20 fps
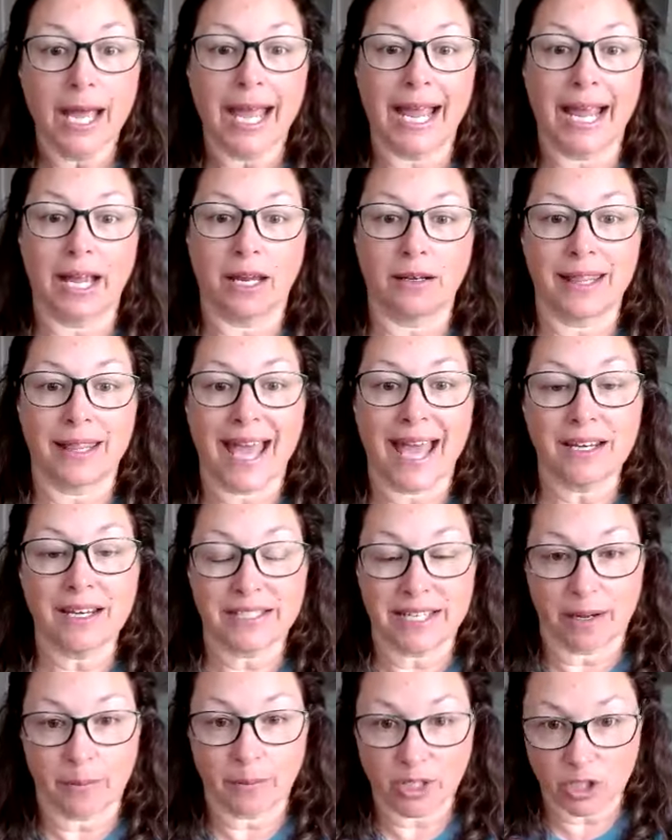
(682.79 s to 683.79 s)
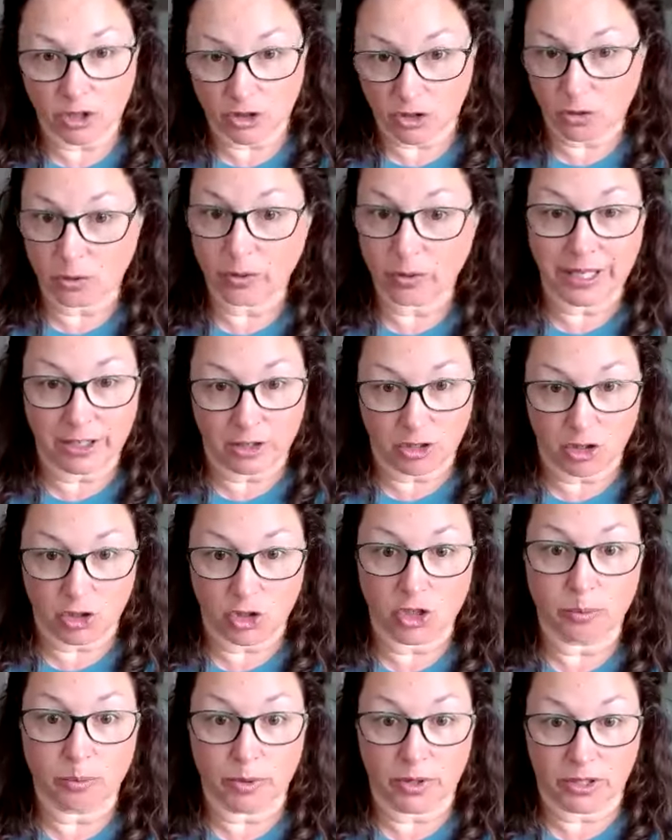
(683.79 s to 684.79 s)
and that damages a
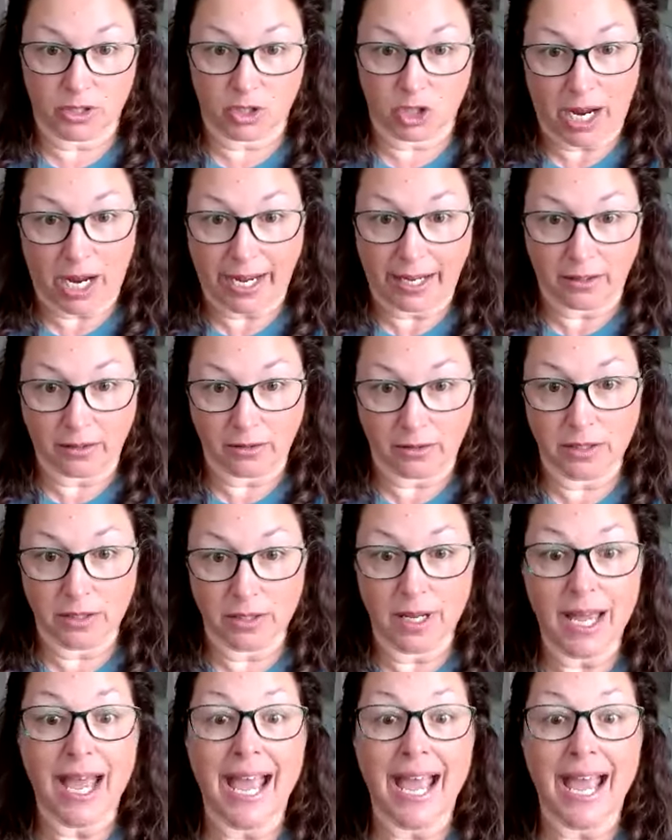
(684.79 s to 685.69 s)
relationship with a child.